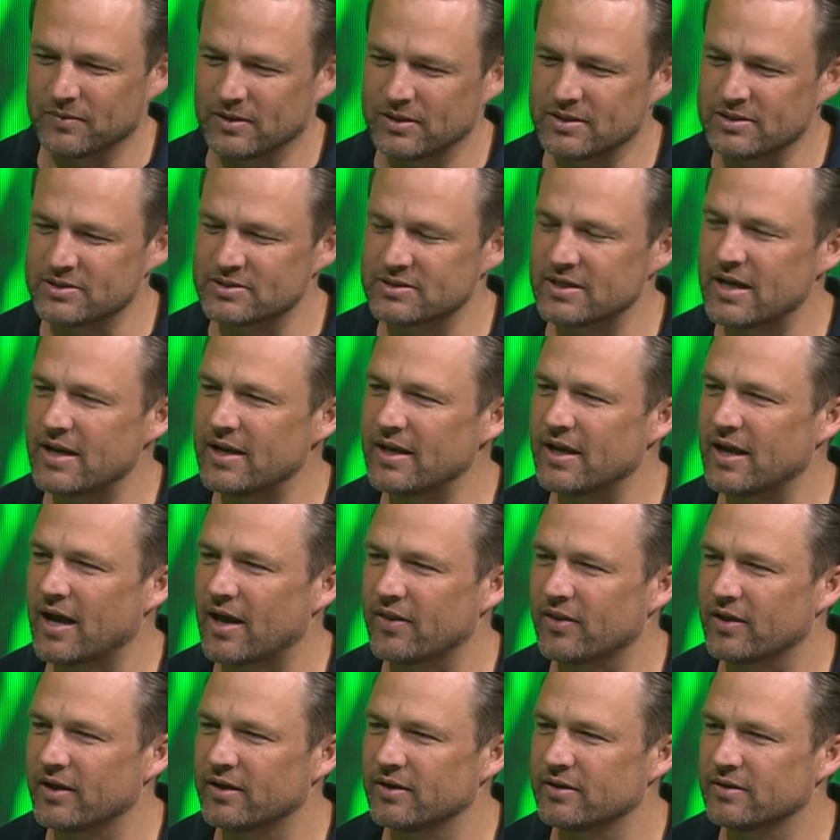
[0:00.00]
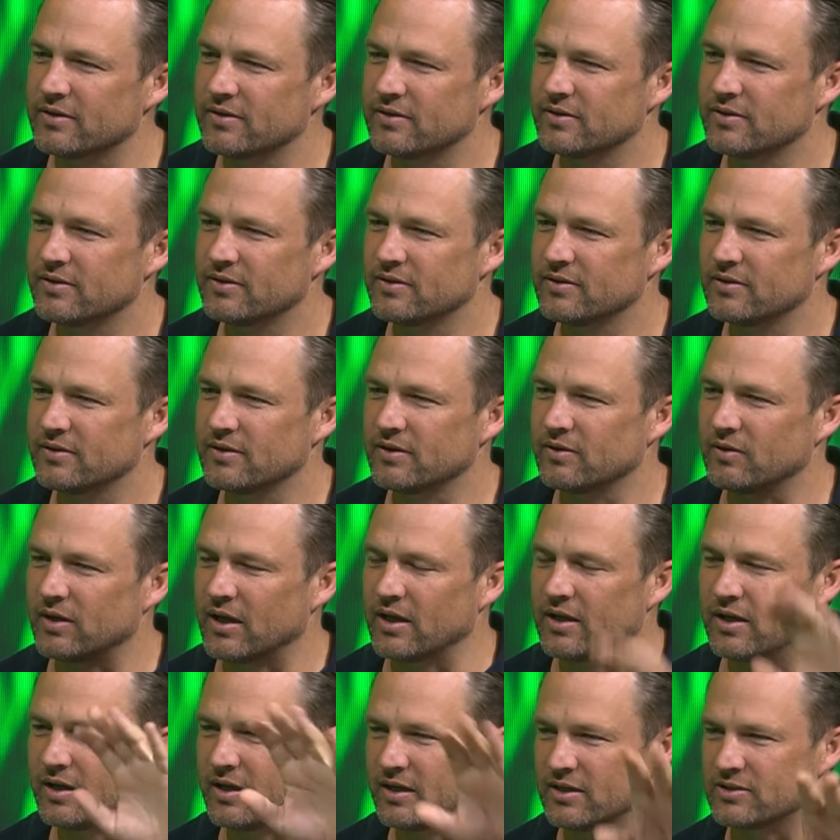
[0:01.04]
Does any other
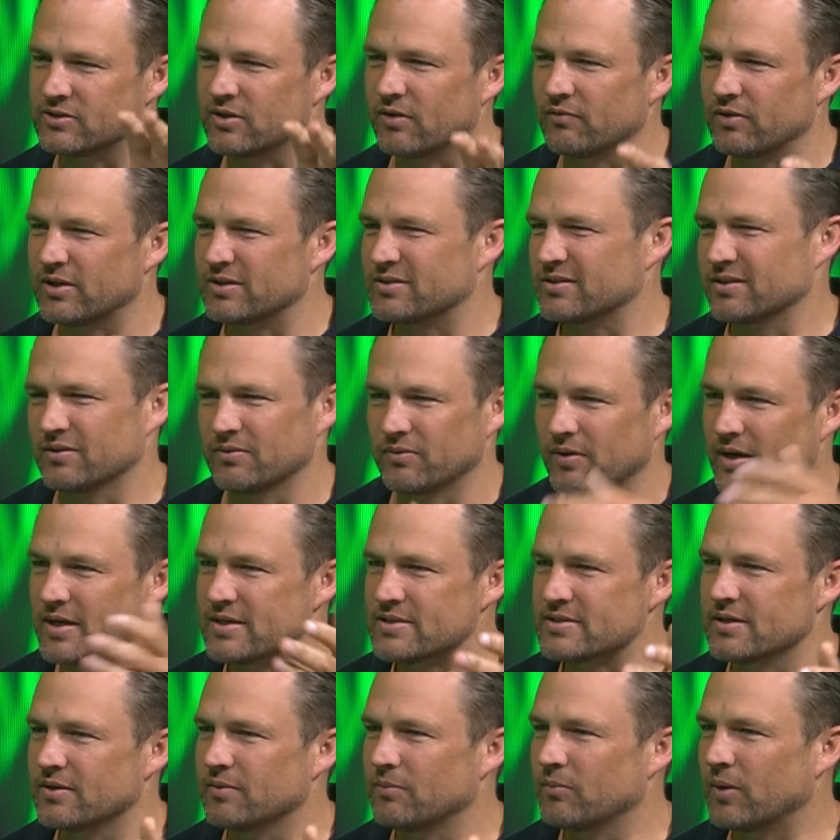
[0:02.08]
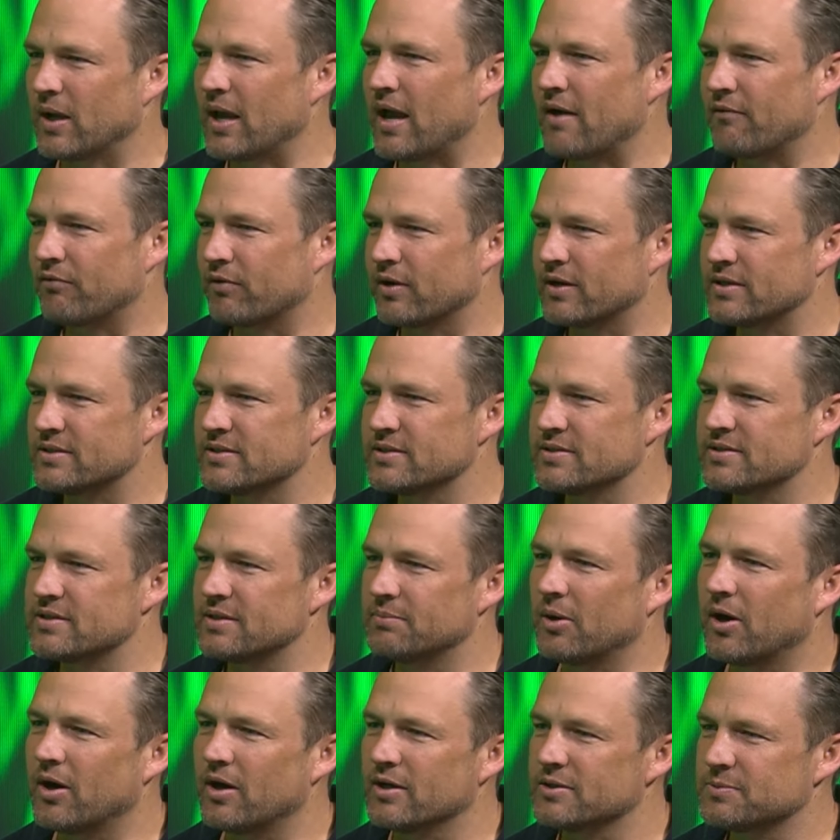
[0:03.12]
it's obviously recent, and we have recency
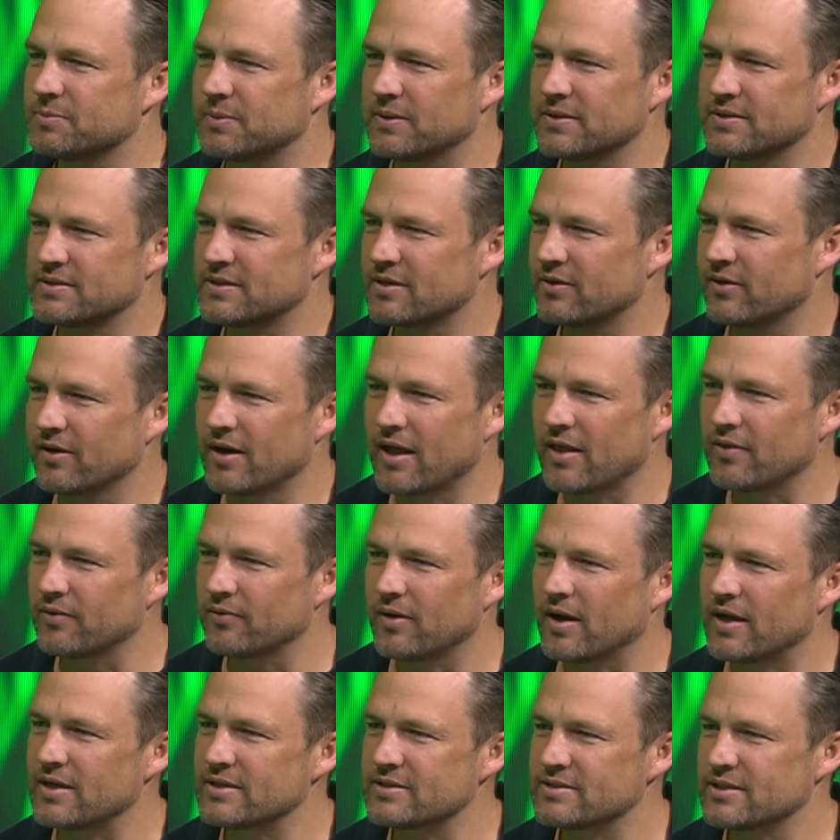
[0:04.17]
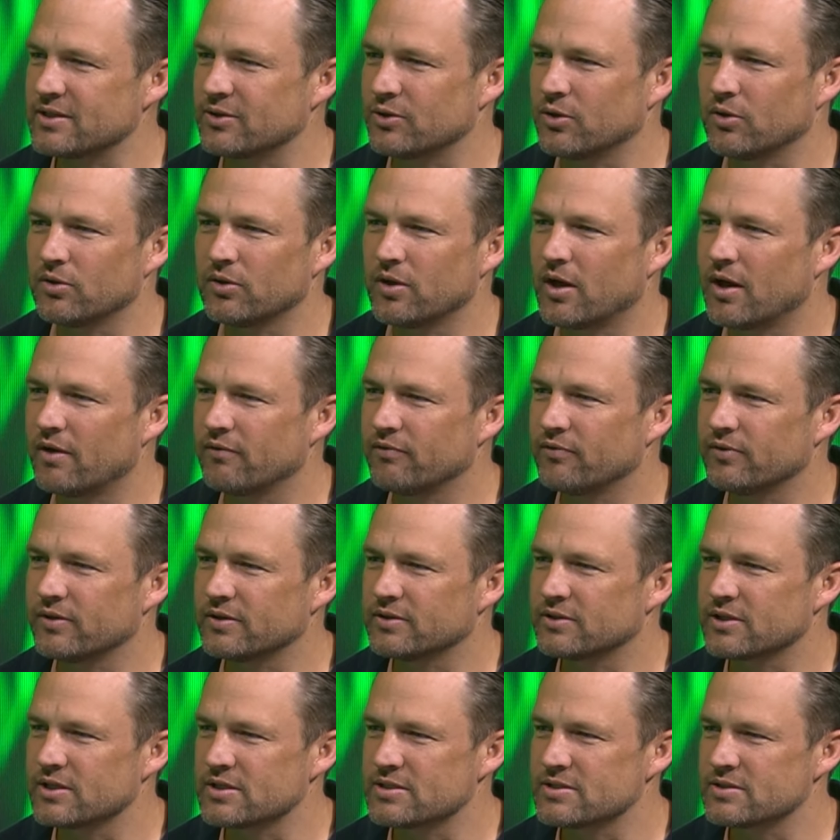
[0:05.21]
bias, but is there another race in your life
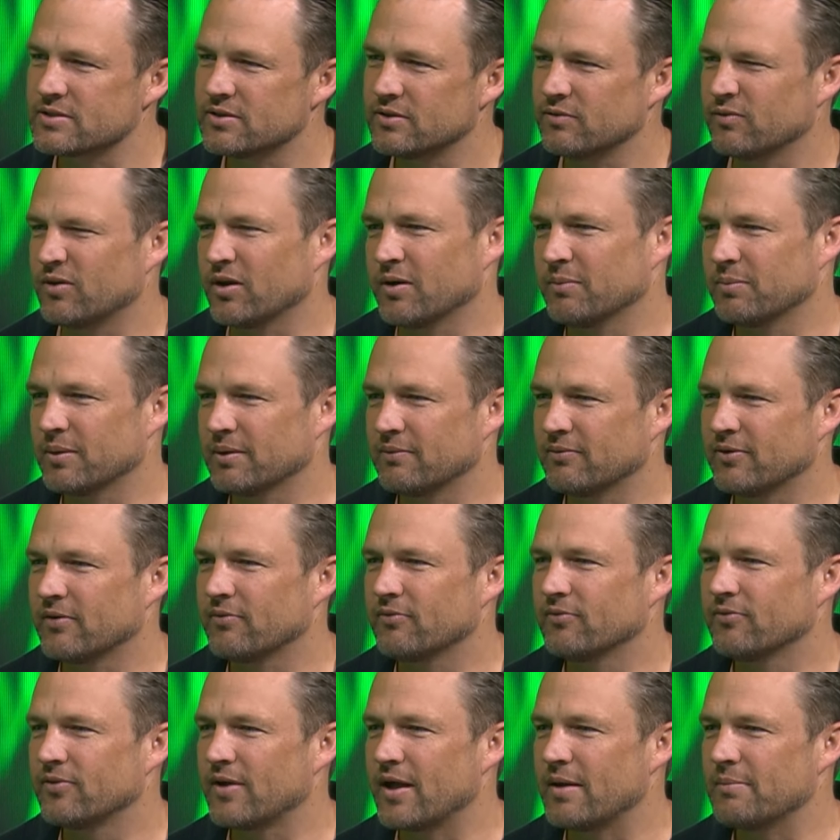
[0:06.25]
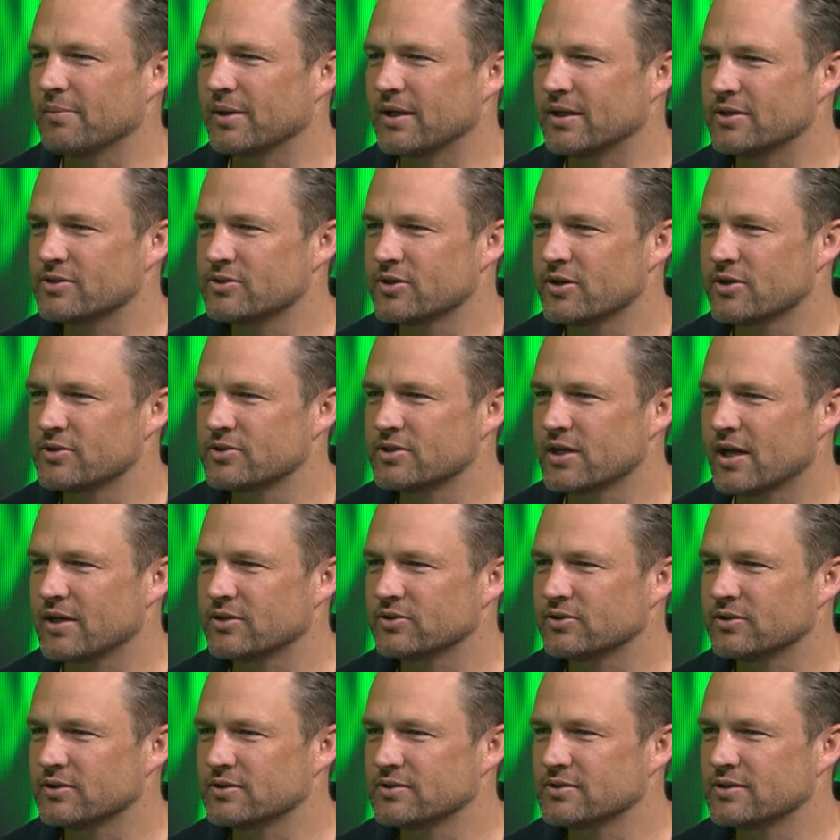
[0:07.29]
that just, you've got a bit of a family
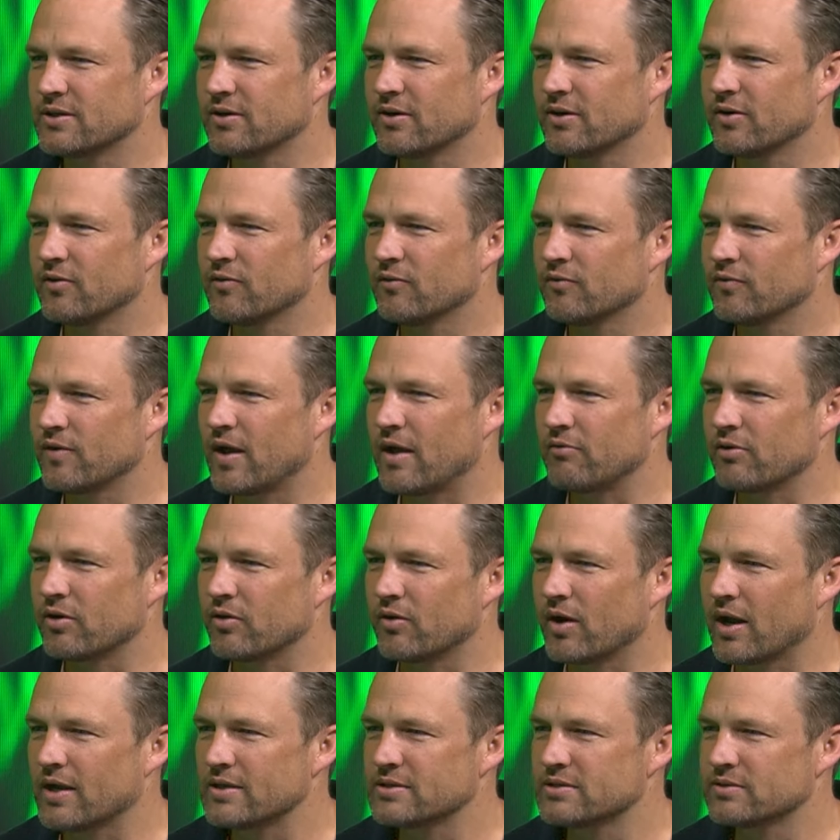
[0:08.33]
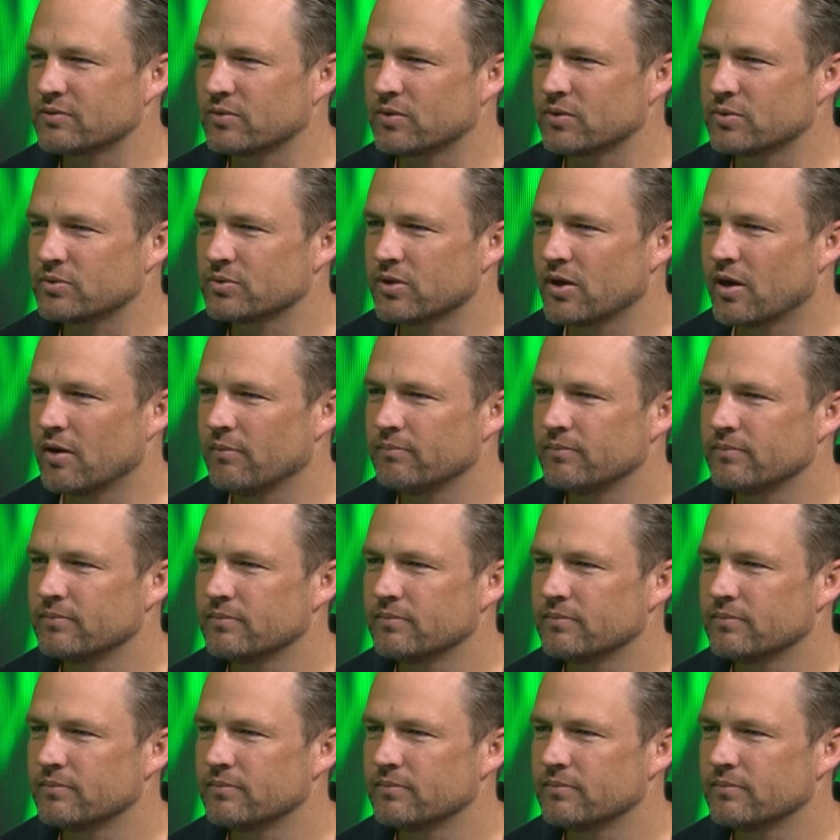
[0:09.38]
association? Is there a favourite race of all time?